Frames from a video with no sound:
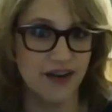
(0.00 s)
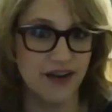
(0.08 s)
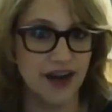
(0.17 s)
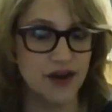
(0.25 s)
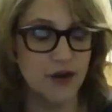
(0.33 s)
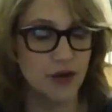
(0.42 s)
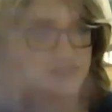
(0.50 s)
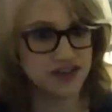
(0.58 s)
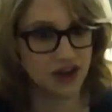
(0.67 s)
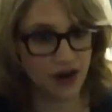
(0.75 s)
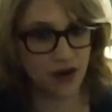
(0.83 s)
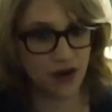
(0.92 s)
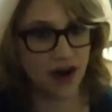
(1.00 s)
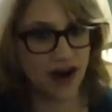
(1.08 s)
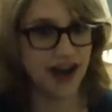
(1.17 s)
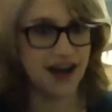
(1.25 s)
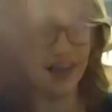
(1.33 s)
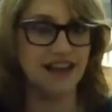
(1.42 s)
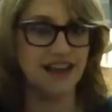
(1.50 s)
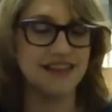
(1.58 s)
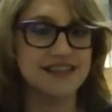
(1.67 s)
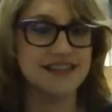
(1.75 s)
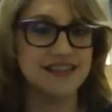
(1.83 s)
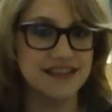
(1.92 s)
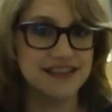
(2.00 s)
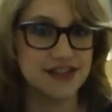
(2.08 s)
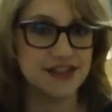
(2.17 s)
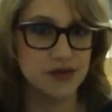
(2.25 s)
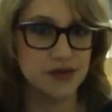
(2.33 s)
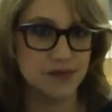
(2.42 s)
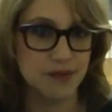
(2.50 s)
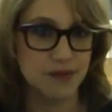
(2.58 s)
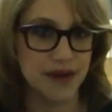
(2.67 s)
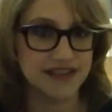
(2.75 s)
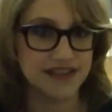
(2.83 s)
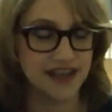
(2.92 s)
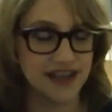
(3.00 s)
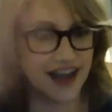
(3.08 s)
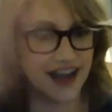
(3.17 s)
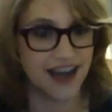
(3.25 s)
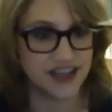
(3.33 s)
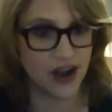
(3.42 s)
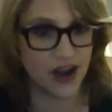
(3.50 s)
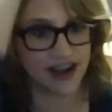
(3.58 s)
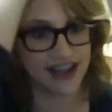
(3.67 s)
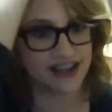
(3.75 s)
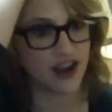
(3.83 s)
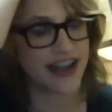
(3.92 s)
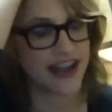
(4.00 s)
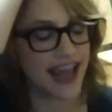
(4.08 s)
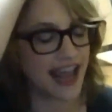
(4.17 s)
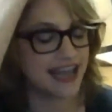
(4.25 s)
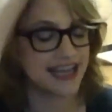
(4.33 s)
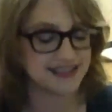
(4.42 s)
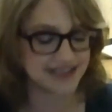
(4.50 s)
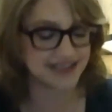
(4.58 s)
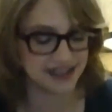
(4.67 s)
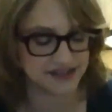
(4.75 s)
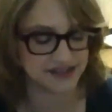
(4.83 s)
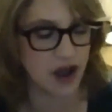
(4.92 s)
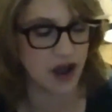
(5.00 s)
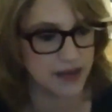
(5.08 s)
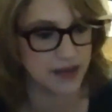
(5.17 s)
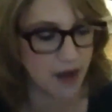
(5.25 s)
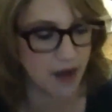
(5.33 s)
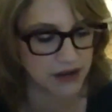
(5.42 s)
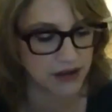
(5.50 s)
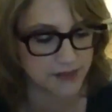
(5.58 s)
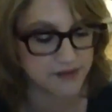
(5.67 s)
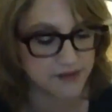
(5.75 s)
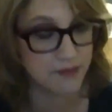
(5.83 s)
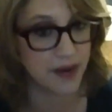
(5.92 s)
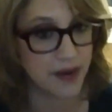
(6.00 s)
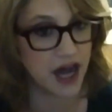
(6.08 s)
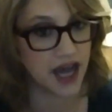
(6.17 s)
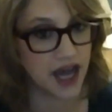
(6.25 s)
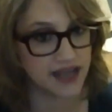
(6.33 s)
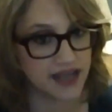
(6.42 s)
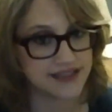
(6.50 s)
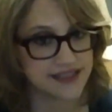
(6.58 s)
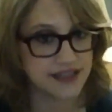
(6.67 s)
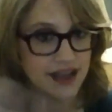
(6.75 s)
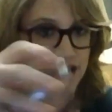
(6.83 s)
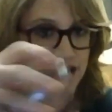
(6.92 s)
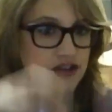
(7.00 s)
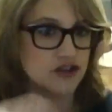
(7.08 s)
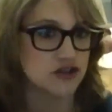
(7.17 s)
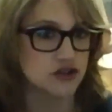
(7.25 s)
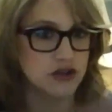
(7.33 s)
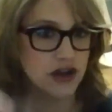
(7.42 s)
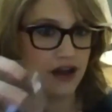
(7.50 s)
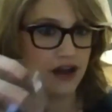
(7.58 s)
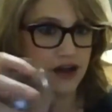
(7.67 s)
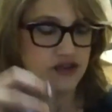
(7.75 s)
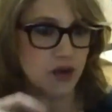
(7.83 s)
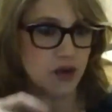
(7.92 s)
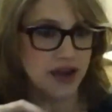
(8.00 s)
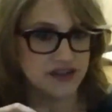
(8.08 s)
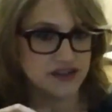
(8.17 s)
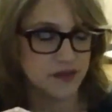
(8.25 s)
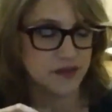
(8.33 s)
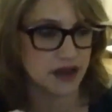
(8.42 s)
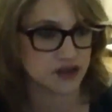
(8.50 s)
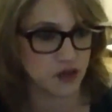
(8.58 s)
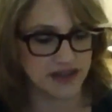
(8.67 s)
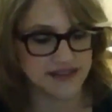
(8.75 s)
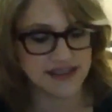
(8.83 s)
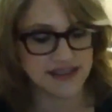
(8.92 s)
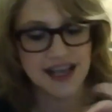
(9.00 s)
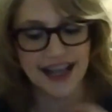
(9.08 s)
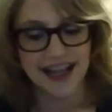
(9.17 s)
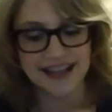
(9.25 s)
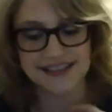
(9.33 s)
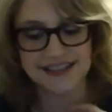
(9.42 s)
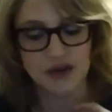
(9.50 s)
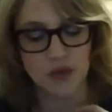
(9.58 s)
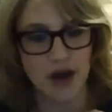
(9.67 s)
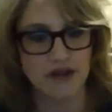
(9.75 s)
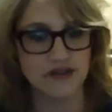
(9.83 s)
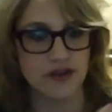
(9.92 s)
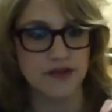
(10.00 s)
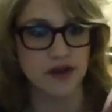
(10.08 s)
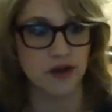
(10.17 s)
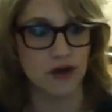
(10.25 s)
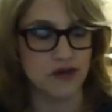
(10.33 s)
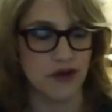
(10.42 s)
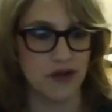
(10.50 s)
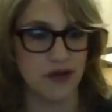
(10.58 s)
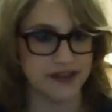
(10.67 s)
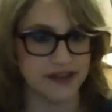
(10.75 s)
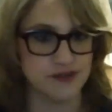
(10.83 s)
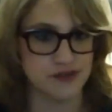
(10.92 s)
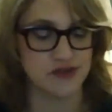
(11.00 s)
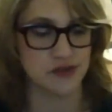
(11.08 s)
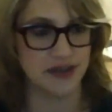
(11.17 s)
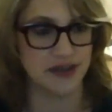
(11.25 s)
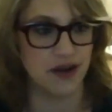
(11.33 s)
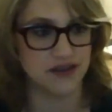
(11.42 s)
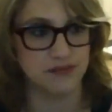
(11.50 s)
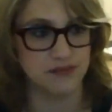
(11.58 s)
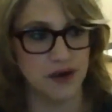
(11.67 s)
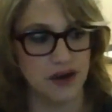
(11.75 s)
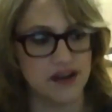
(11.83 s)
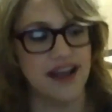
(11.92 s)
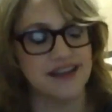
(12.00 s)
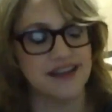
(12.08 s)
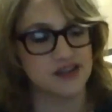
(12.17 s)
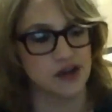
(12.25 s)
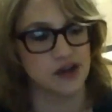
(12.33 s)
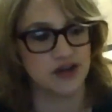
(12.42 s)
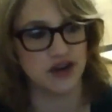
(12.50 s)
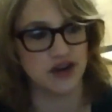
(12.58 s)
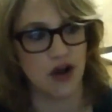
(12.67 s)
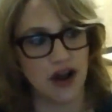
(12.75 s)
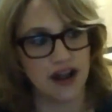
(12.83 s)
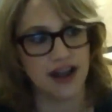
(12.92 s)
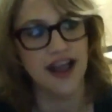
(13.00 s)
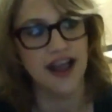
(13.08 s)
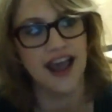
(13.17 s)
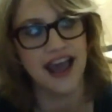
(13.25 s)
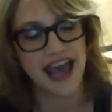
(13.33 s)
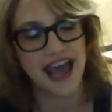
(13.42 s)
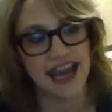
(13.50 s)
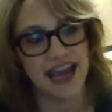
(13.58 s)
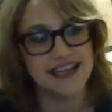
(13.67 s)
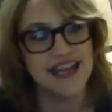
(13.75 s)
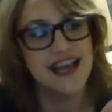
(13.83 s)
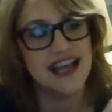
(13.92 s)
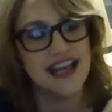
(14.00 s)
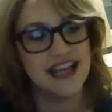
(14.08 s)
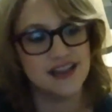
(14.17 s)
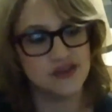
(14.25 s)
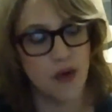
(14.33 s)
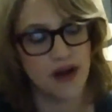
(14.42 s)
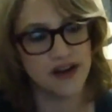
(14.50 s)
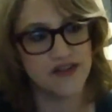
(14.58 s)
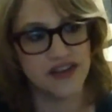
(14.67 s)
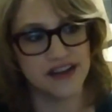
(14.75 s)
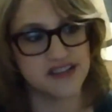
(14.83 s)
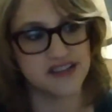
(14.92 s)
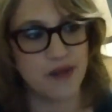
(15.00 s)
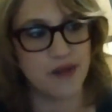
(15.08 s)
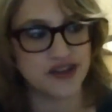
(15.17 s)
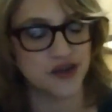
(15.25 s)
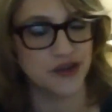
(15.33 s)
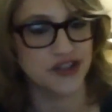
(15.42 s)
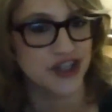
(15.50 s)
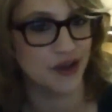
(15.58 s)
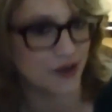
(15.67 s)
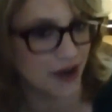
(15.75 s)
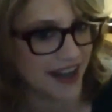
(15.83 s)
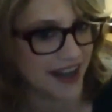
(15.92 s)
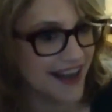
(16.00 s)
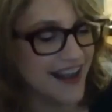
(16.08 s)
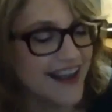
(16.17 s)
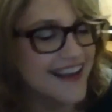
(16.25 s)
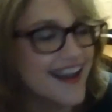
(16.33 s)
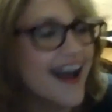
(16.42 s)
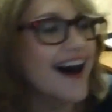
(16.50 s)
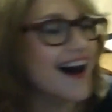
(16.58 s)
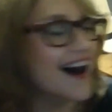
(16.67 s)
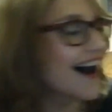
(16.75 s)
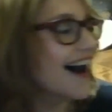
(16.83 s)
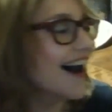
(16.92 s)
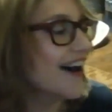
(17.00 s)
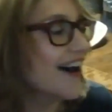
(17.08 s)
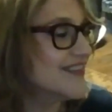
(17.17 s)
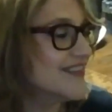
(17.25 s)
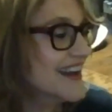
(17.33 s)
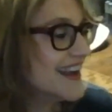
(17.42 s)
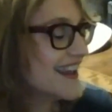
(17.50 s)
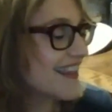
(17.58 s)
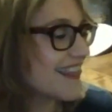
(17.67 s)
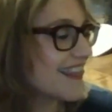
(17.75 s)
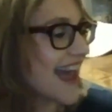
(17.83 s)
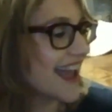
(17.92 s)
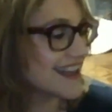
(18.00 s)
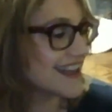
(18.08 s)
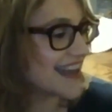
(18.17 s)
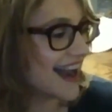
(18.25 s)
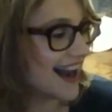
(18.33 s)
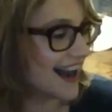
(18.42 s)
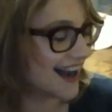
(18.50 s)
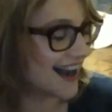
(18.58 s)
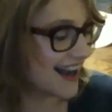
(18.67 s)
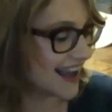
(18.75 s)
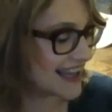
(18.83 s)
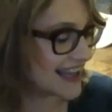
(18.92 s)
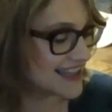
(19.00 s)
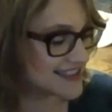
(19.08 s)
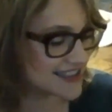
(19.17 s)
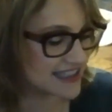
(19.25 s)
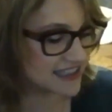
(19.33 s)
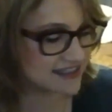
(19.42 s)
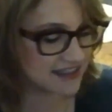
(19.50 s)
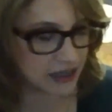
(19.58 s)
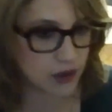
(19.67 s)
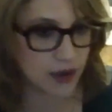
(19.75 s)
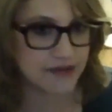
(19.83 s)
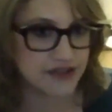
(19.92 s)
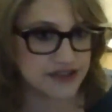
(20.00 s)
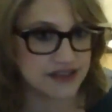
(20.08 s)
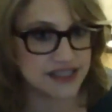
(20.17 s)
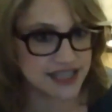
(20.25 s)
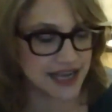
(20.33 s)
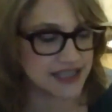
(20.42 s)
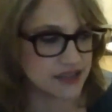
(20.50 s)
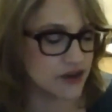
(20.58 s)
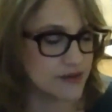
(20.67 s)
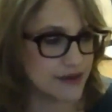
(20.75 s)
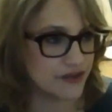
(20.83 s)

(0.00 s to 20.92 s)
all right, cool. So let's go super basic. John Haight is in a zombie apocalypse, but plot twist, it's the one from The Girl with All the Gifts, which is a really awesome book. And so John Haight is one of the special children that is like craves the taste of human